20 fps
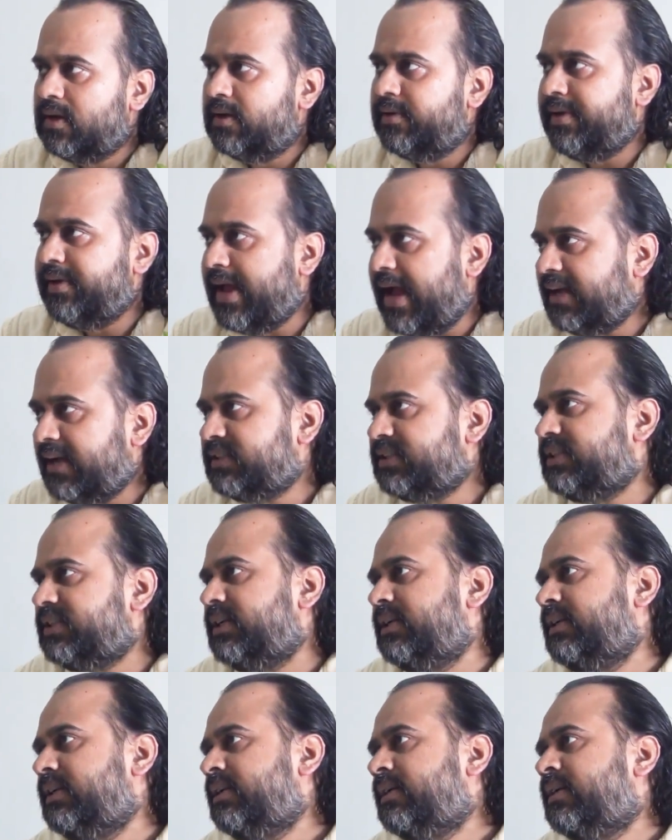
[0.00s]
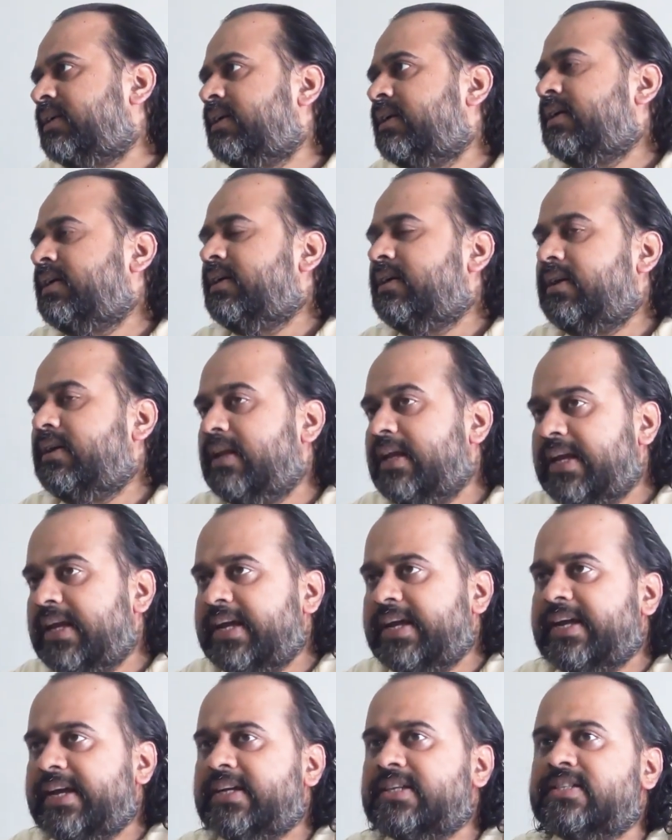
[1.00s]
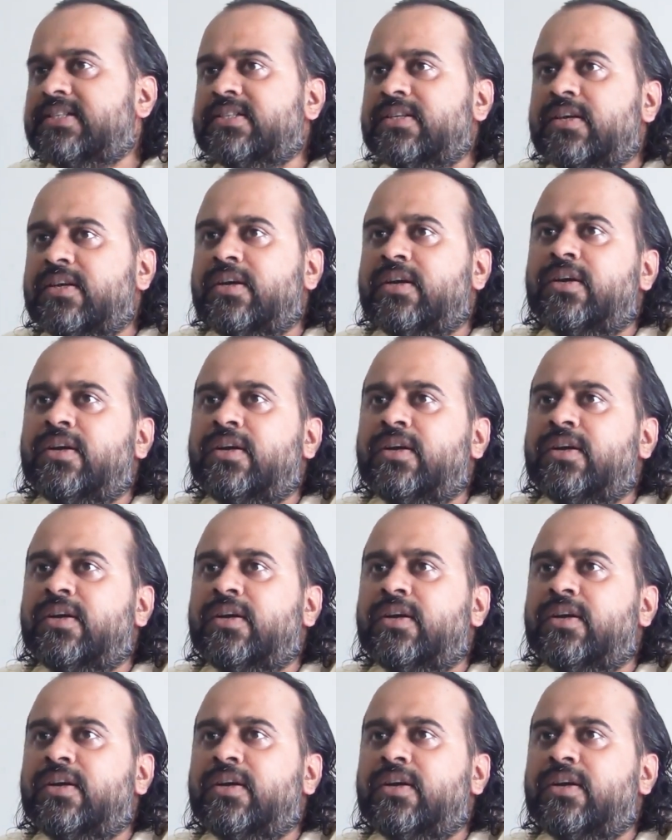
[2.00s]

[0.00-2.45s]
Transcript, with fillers: reaction leads